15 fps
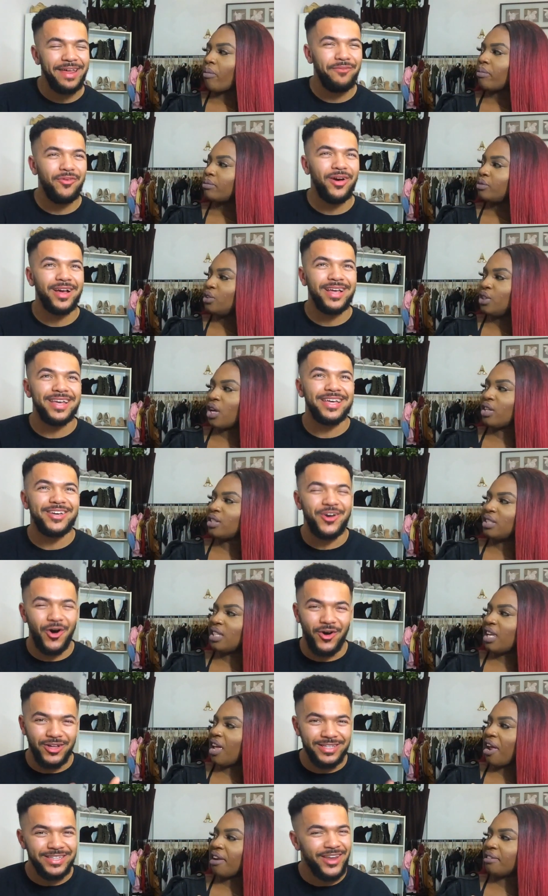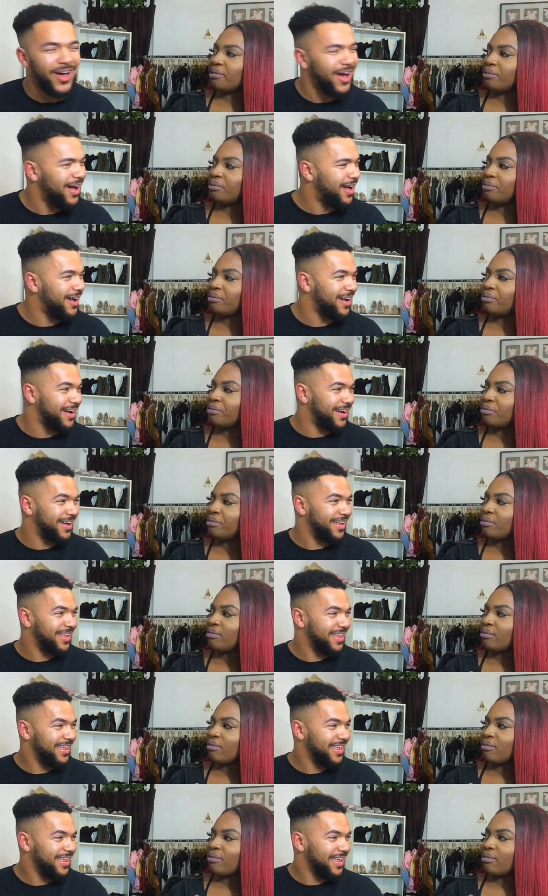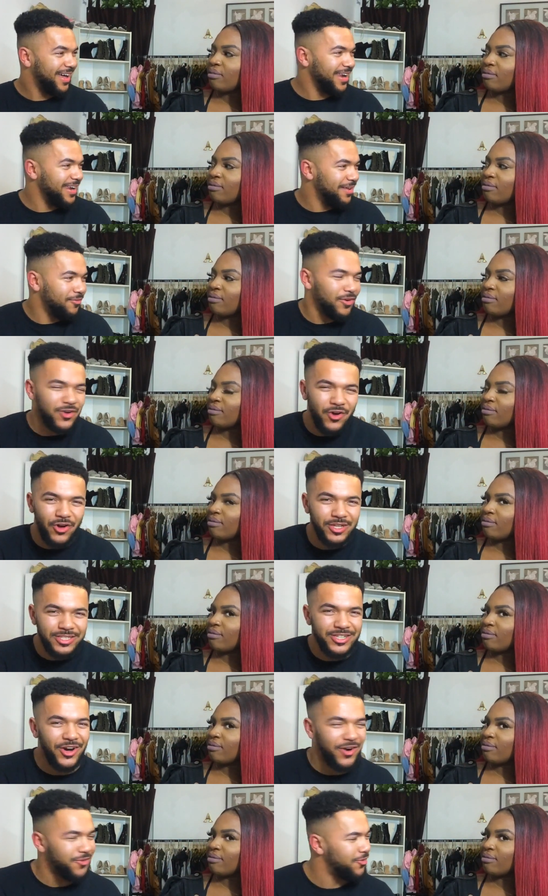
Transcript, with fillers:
Speaker 1: never got nah. I never got Ja